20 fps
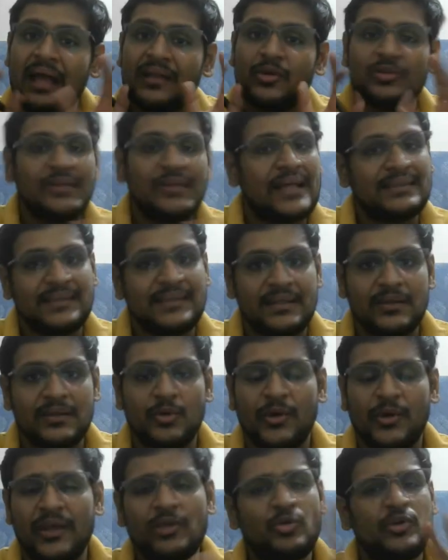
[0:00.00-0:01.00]
That's it.
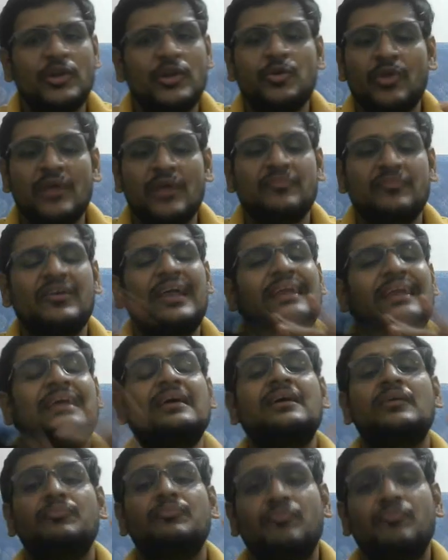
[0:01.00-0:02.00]
Okay, no need to refer any
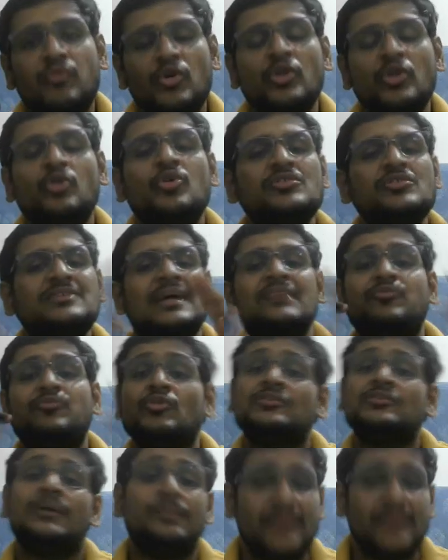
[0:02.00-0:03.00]
full notes and full
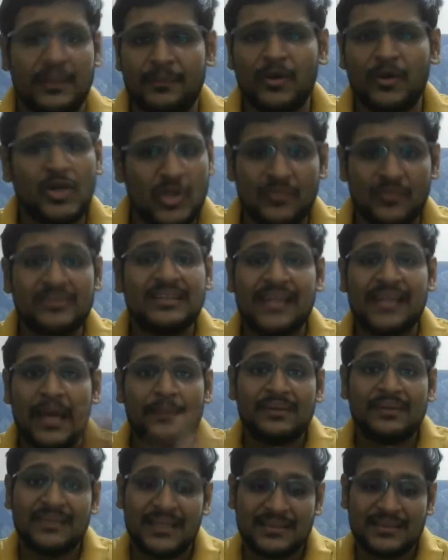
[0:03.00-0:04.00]
subject, because obviously time
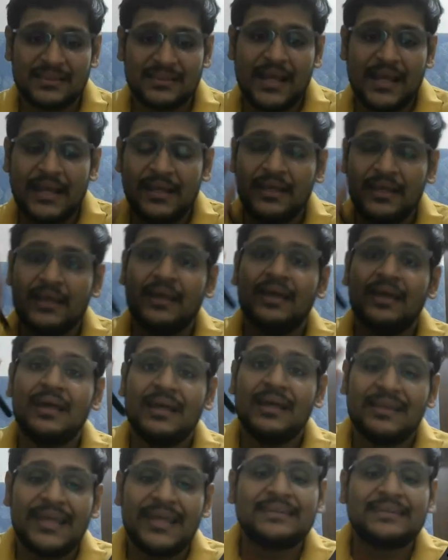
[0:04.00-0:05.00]
is less, right?
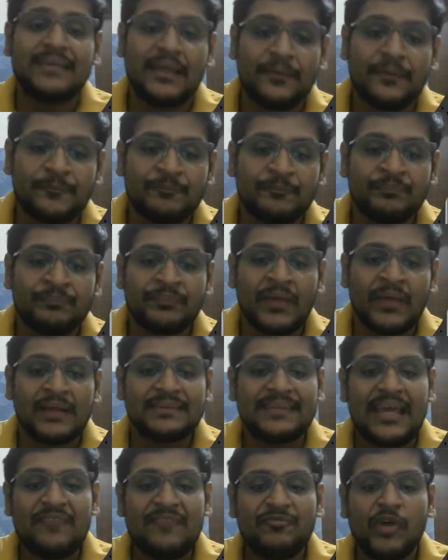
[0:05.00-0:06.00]
Next thing,
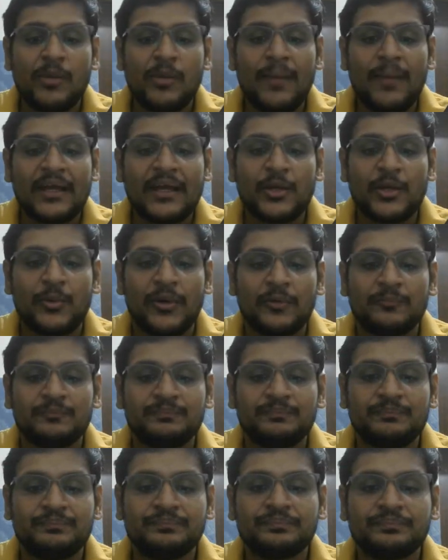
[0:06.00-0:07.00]
same for microwave
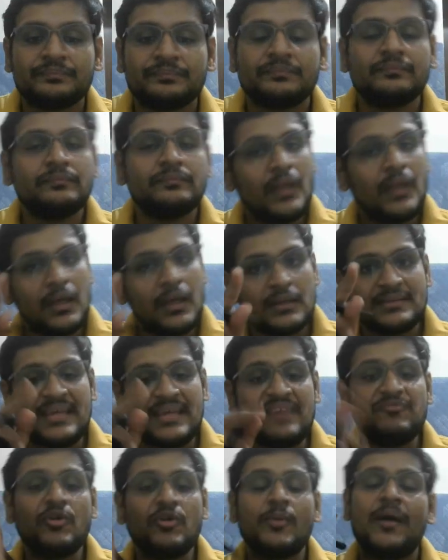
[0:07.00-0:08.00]

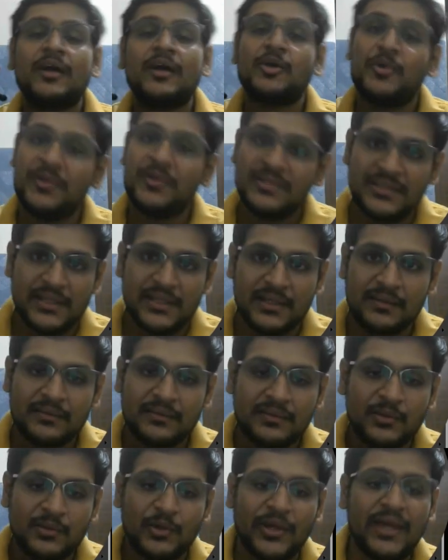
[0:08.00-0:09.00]
engineering.
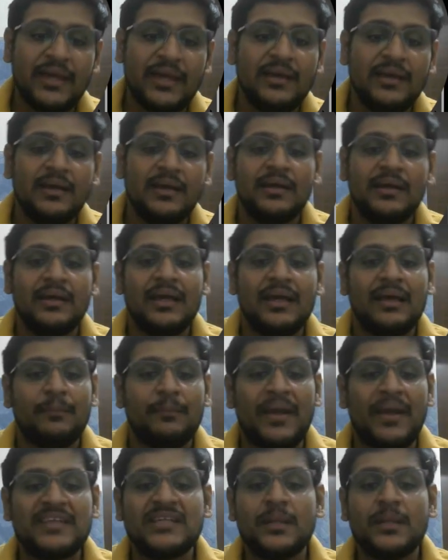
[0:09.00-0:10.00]
Okay,
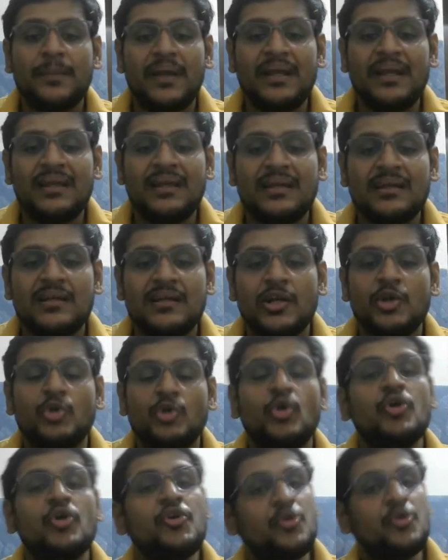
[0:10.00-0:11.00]
measurement
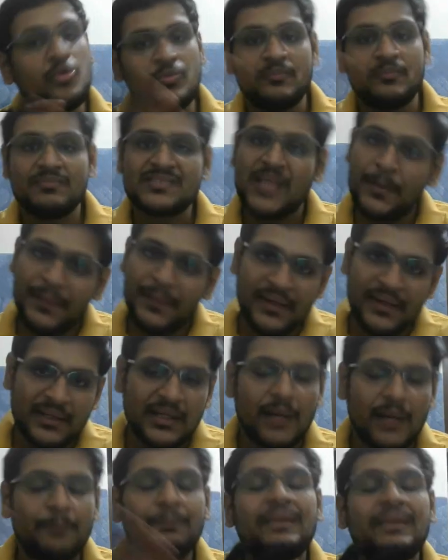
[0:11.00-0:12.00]
don't do, skip it,
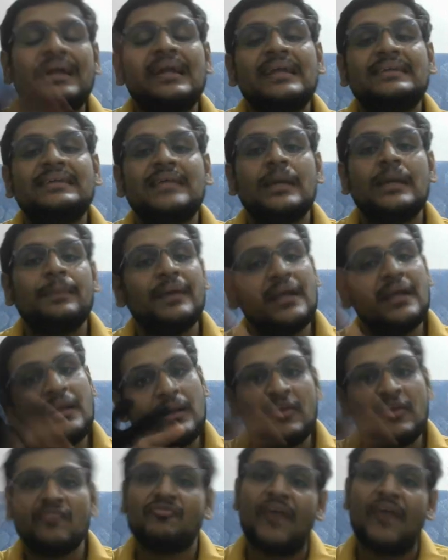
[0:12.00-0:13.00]
completely skip it,
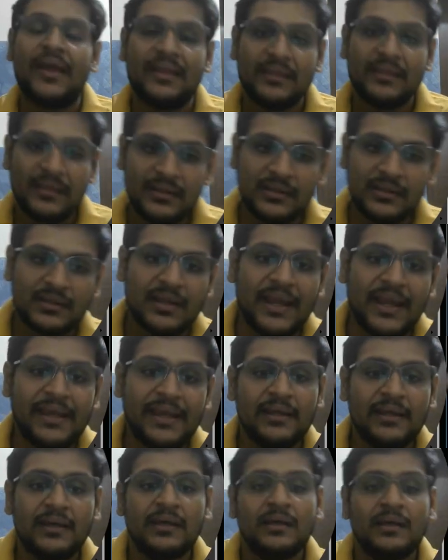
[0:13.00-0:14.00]
fine, right?
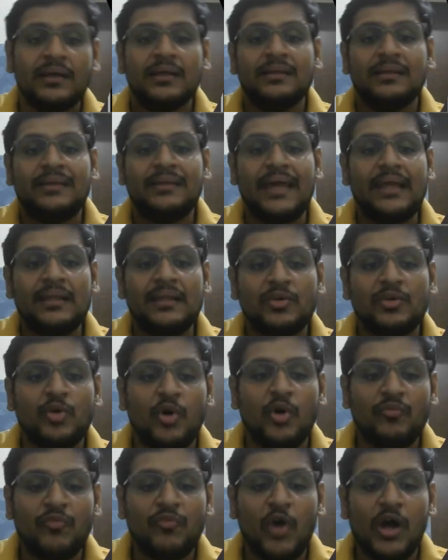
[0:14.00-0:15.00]
Then
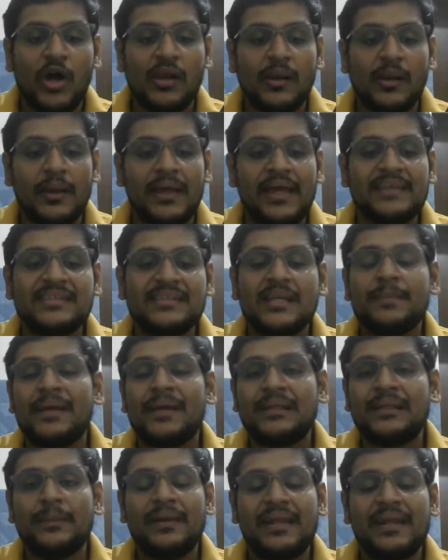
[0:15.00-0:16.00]
go for engineering
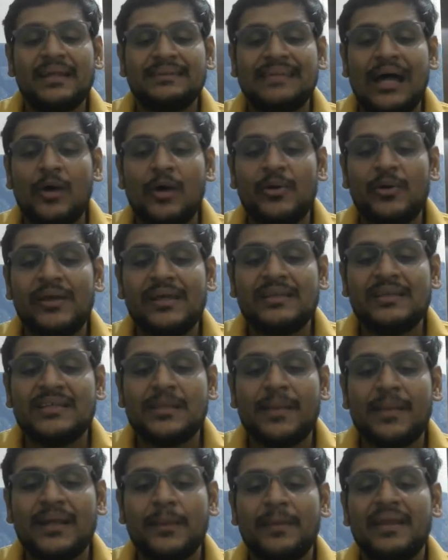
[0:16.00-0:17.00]
mathematics. Now here, engineering
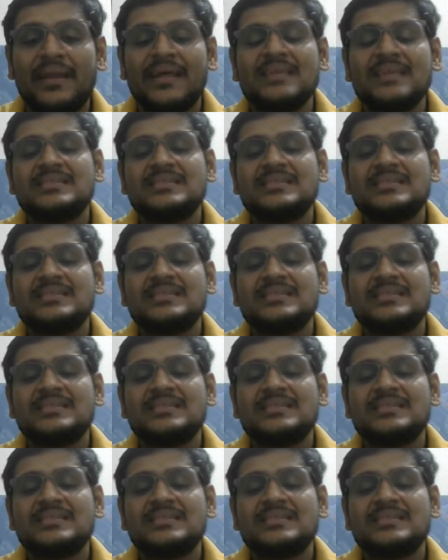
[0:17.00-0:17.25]
mathematics,